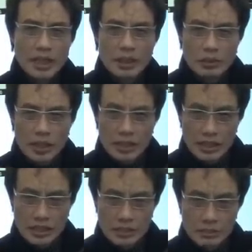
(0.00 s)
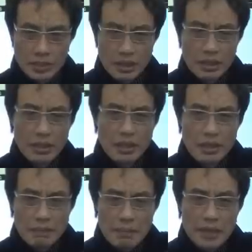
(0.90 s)
and the rights of women
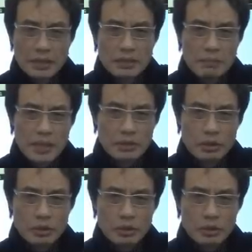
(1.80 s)
were ignored at that time.